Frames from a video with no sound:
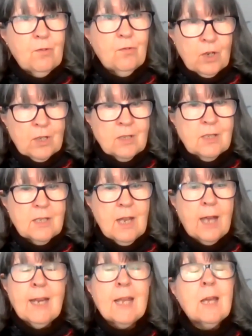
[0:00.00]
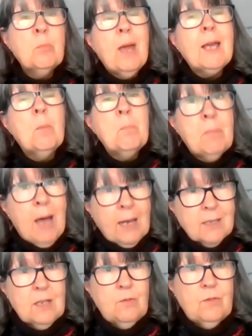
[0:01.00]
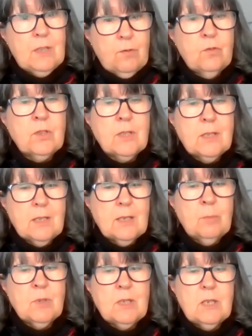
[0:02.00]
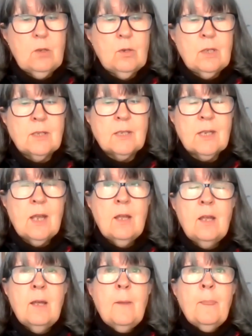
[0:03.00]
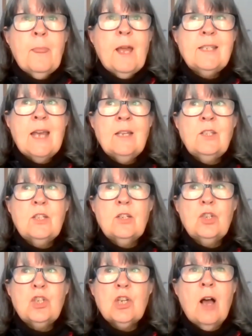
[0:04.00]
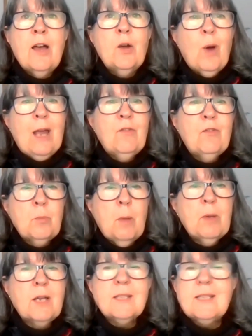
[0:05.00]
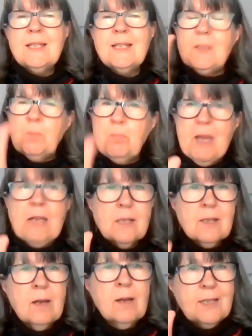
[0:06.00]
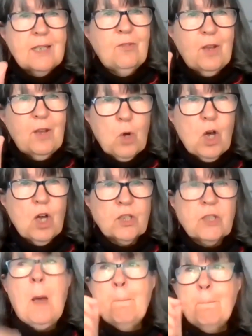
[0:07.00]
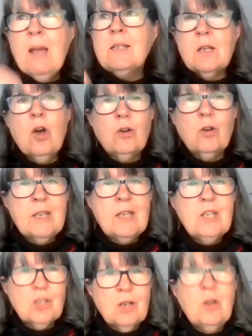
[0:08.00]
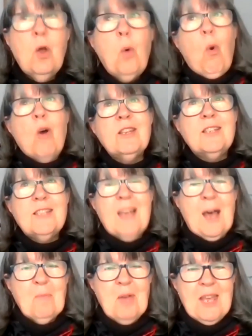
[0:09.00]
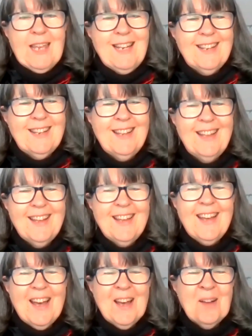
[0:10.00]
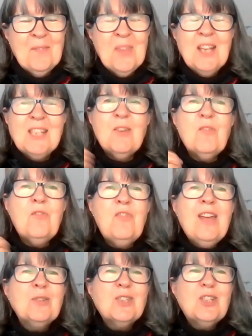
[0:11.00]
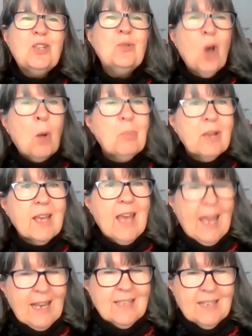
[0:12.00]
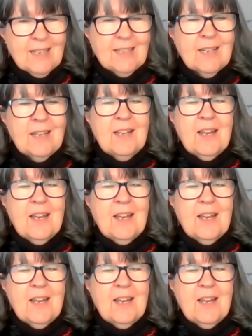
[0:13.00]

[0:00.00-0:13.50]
difference, and it can make a massive difference to some students, they tend to shy away from it because it's this big scientific word, metacognition. What does that mean? So it feels too complicated.